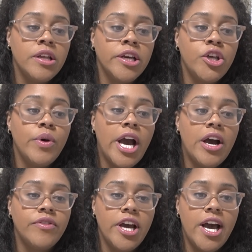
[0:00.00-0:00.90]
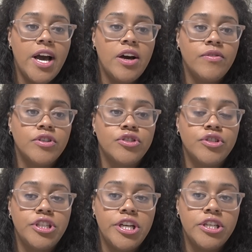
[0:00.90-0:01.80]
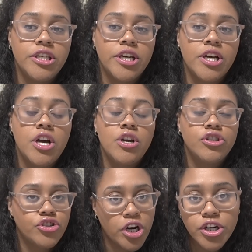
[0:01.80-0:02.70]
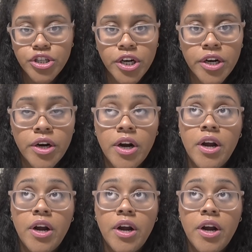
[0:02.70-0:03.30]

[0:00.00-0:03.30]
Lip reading: like you have to have a strategic structure.